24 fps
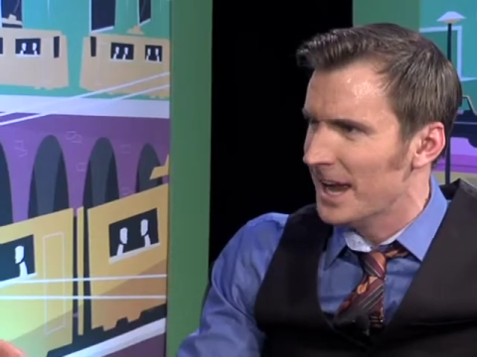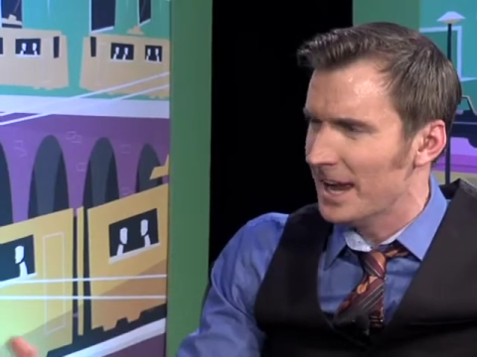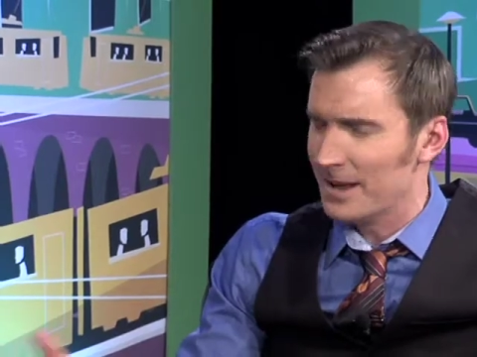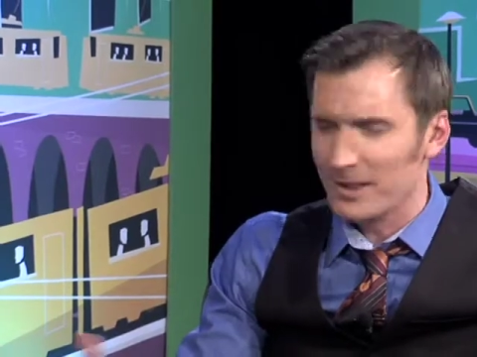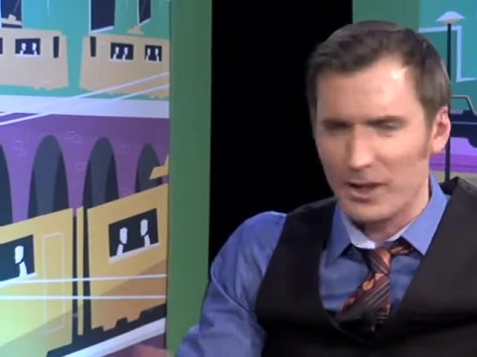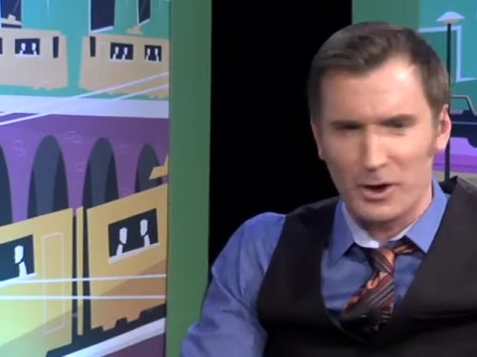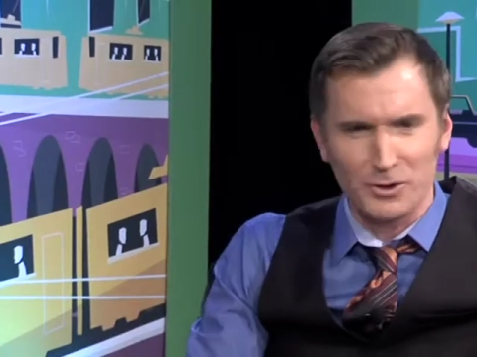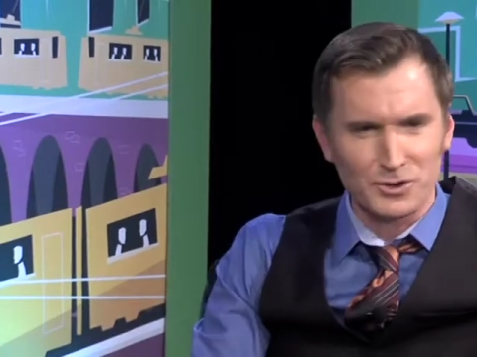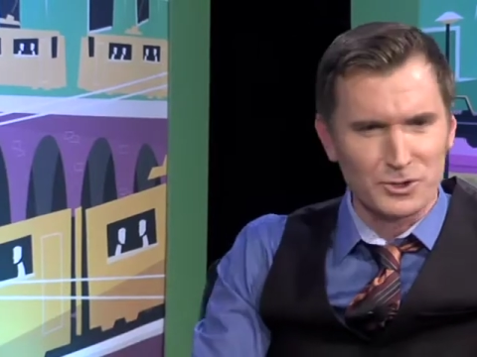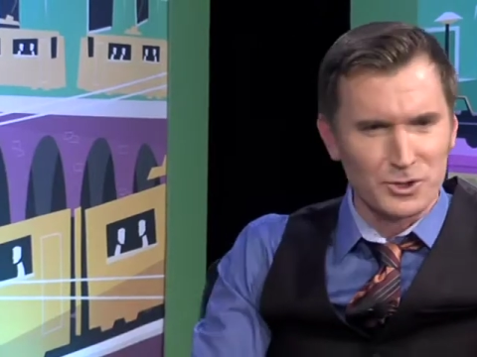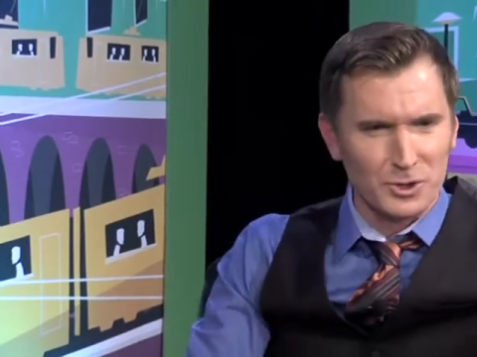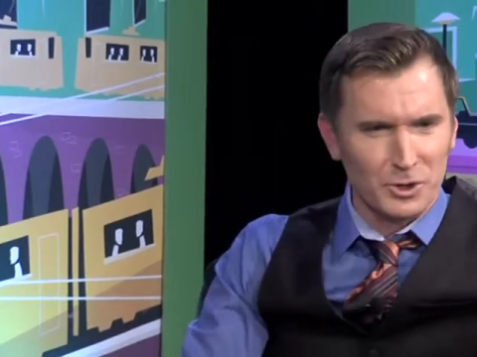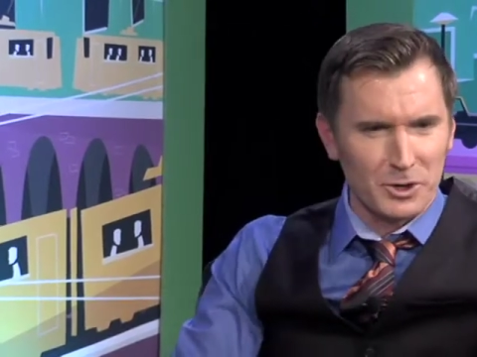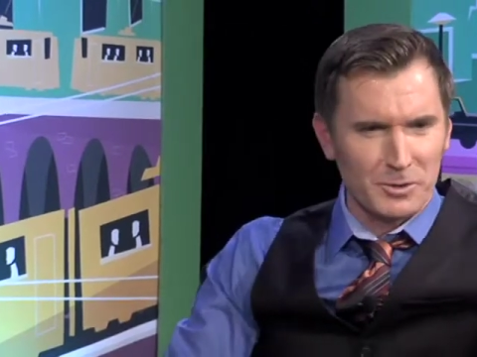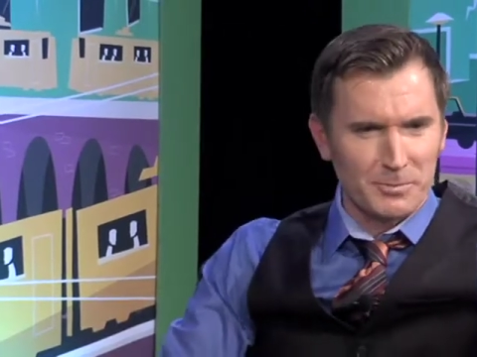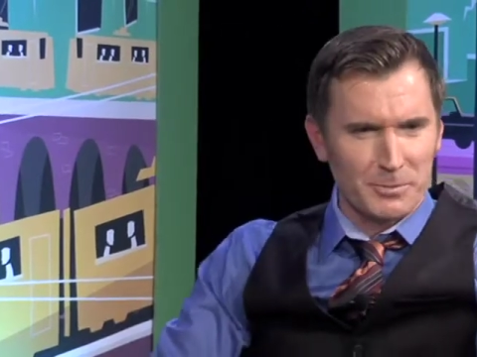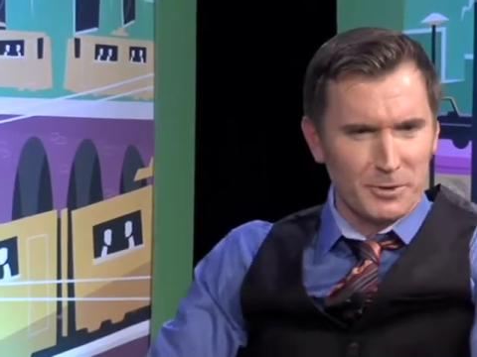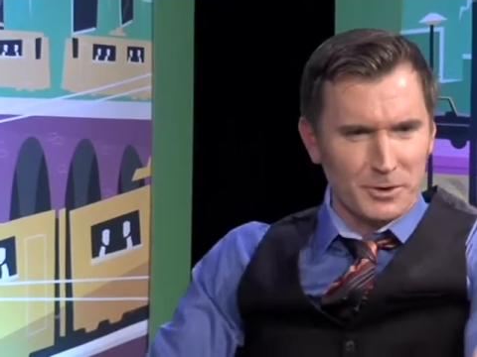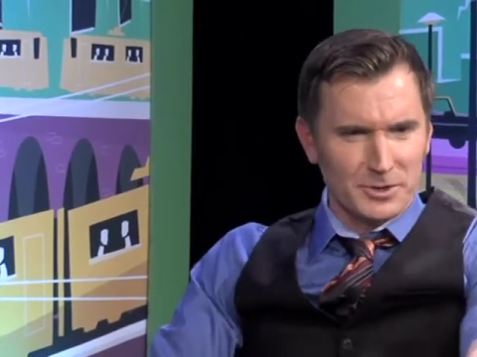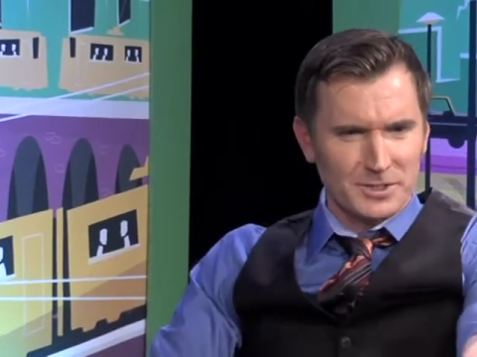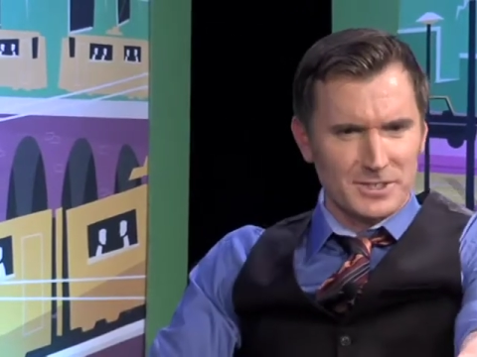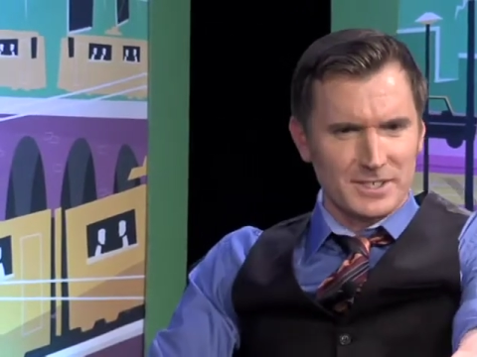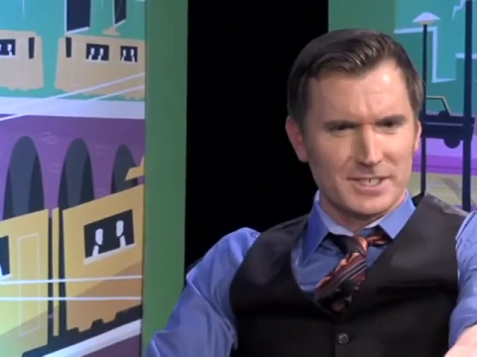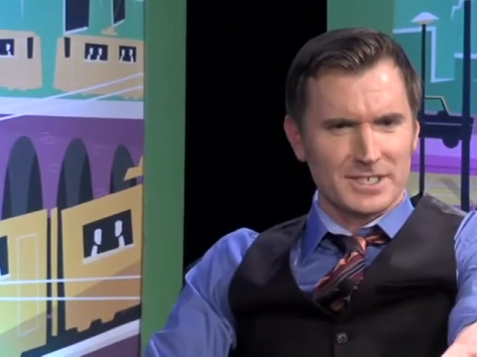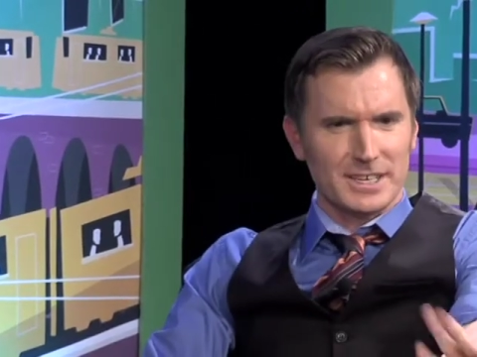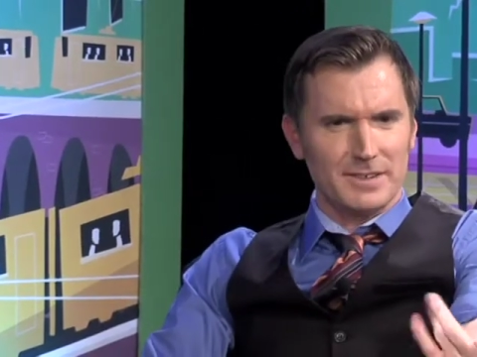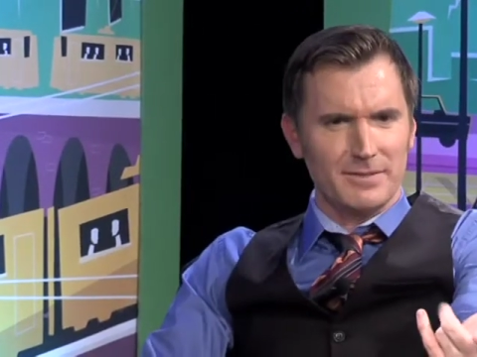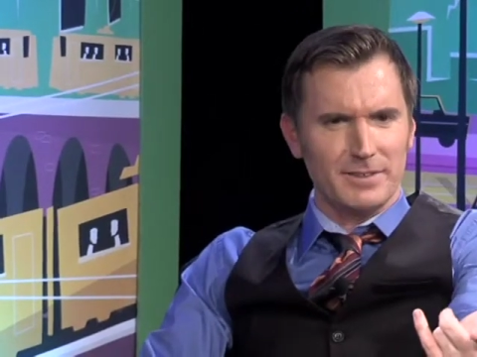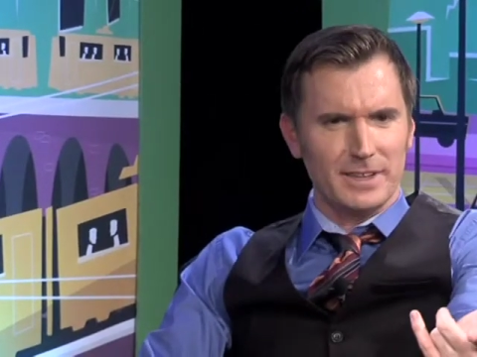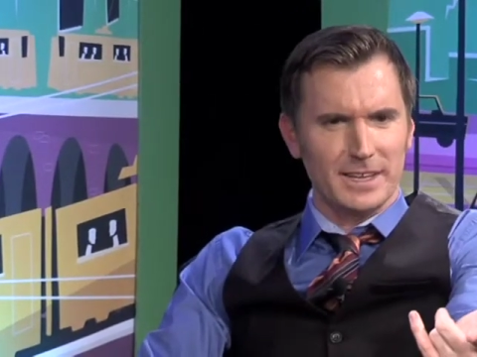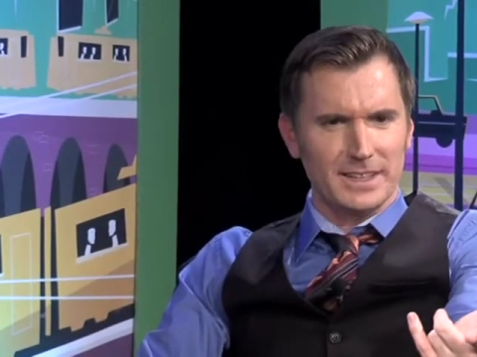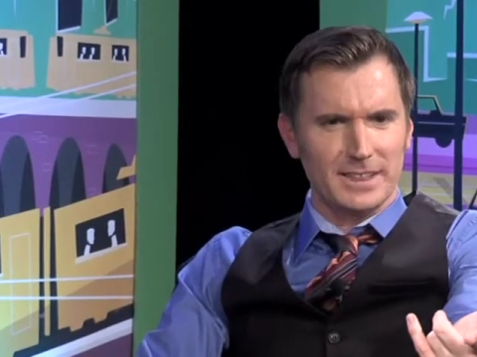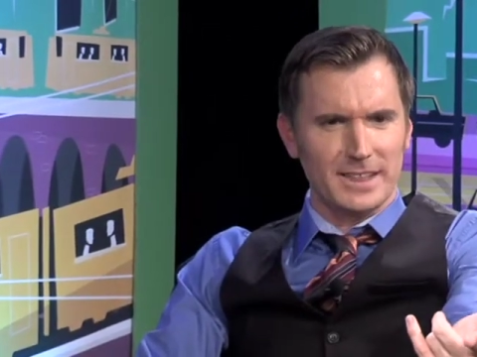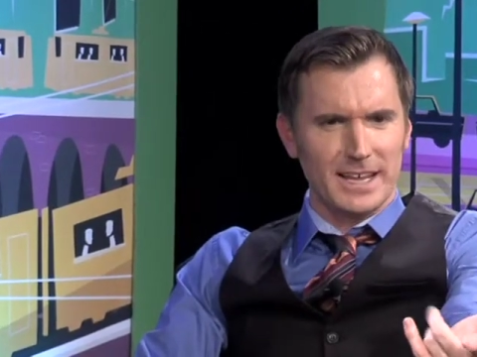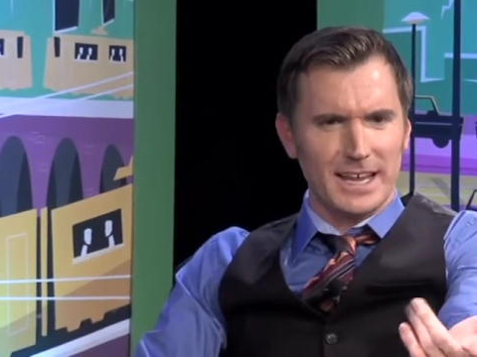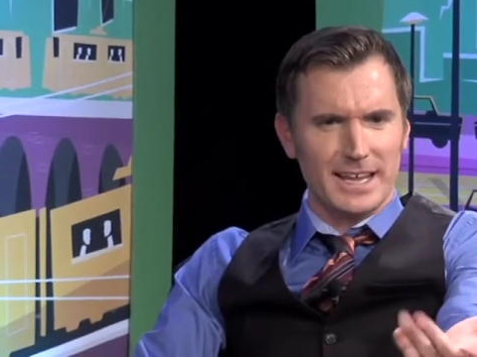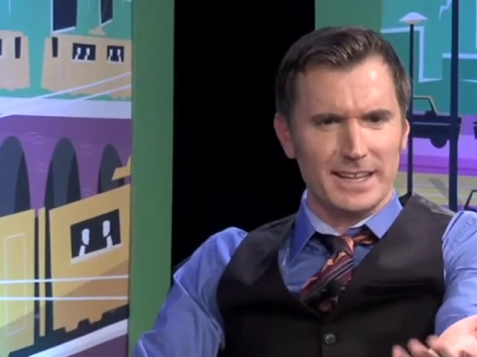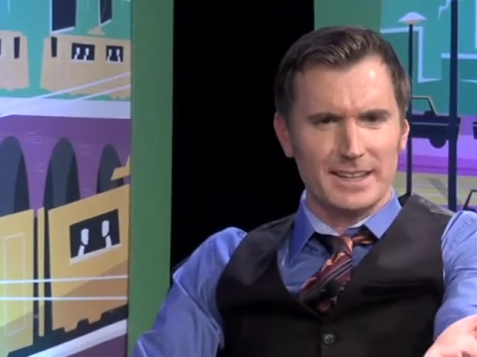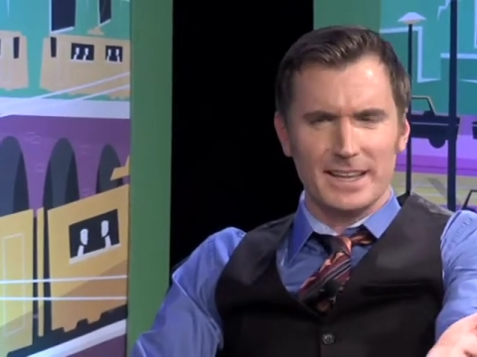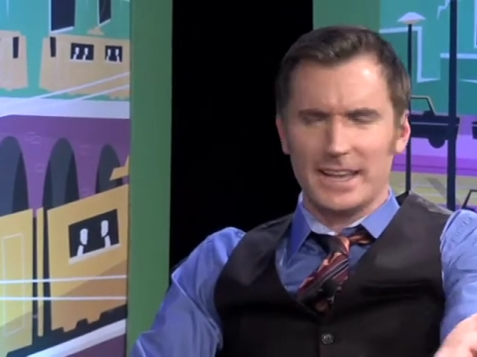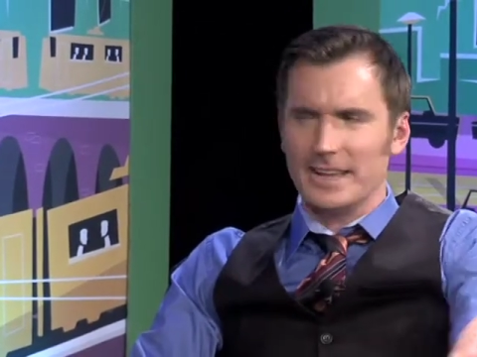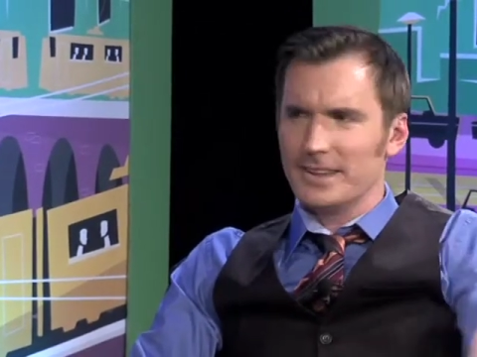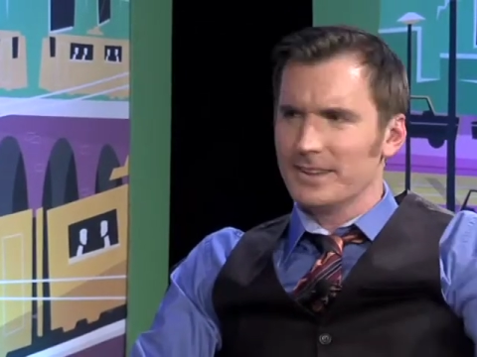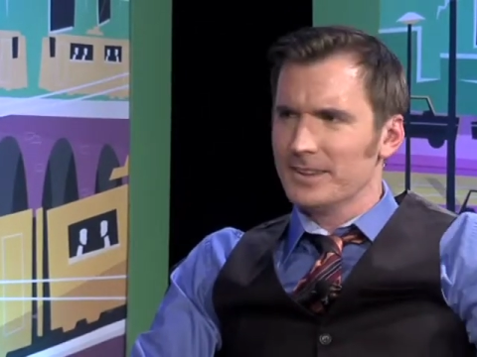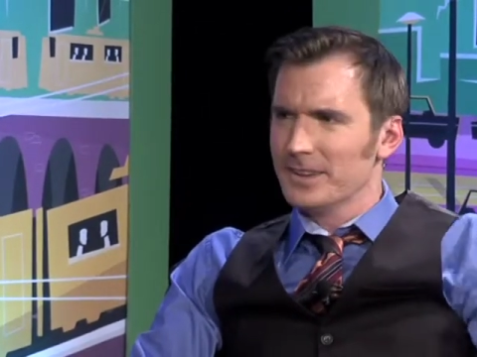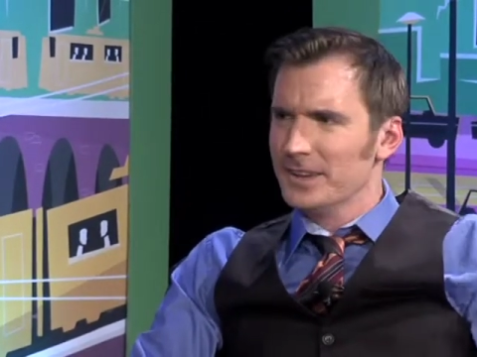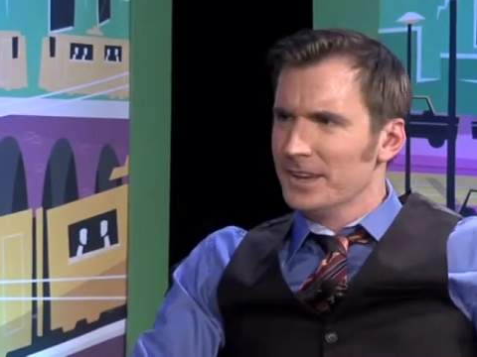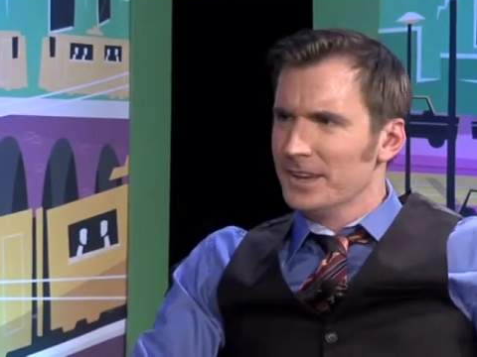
on chalkboards and stuff like that. And